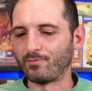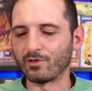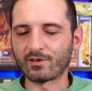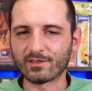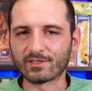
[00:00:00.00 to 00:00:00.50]

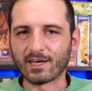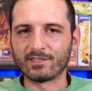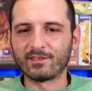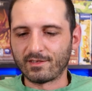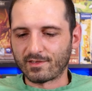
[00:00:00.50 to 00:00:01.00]
But look at the
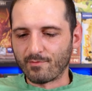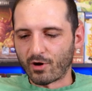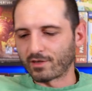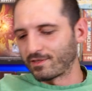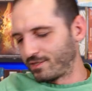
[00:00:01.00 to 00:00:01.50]
size of this. The
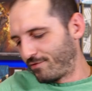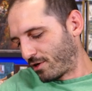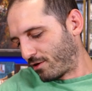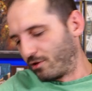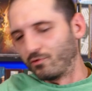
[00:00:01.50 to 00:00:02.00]
box doesn't
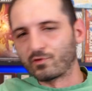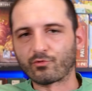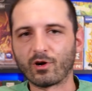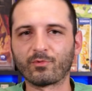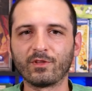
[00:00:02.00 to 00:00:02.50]
even close
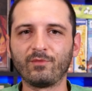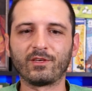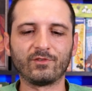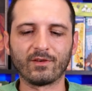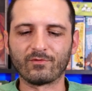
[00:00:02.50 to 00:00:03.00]
properly
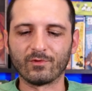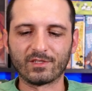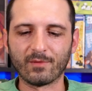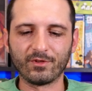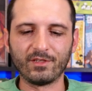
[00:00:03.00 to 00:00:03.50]
because you have to
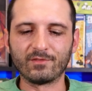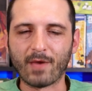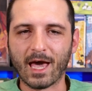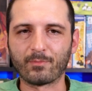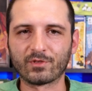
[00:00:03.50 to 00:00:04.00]
assemble these
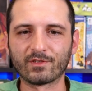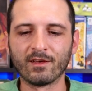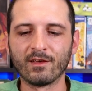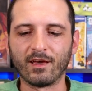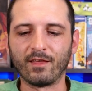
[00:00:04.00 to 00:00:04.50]

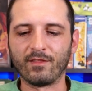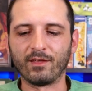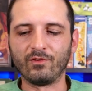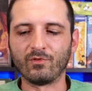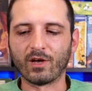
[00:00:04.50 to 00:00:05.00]
maps and
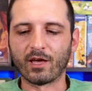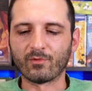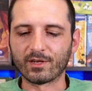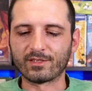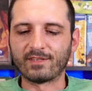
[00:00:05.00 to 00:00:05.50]
then you I
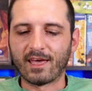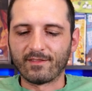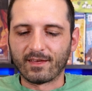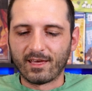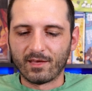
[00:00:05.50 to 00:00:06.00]
don't want to
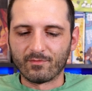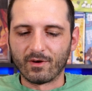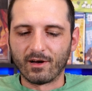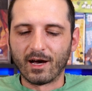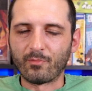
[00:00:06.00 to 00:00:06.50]
stand the
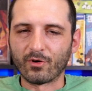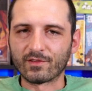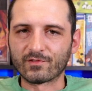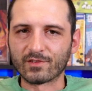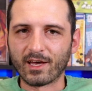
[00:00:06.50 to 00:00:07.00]
game up on
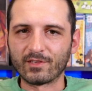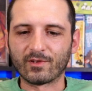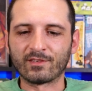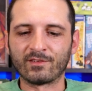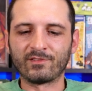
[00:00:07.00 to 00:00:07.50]
its side,
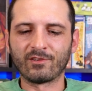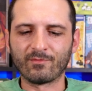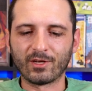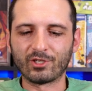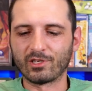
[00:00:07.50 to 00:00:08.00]
so it has to sit
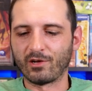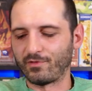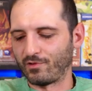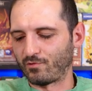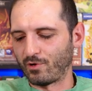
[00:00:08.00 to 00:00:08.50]
on my
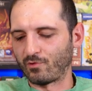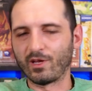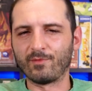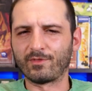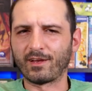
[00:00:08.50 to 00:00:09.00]
shelf in this weird
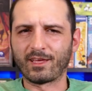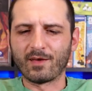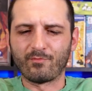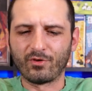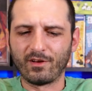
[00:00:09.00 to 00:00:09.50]
way, but then I
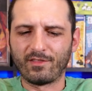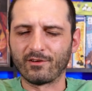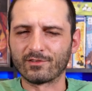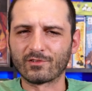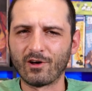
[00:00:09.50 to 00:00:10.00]
can't put
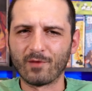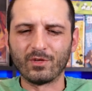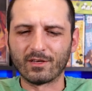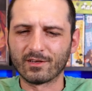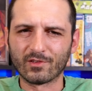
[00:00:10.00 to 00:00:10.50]
anything on
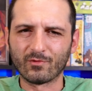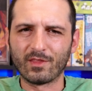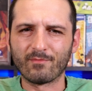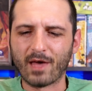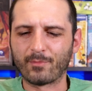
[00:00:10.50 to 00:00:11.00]
top because of the
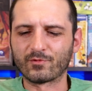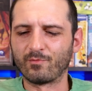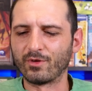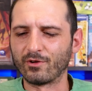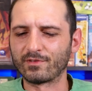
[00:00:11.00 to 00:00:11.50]
way the maps
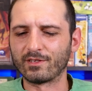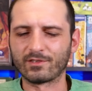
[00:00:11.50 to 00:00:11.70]
are built.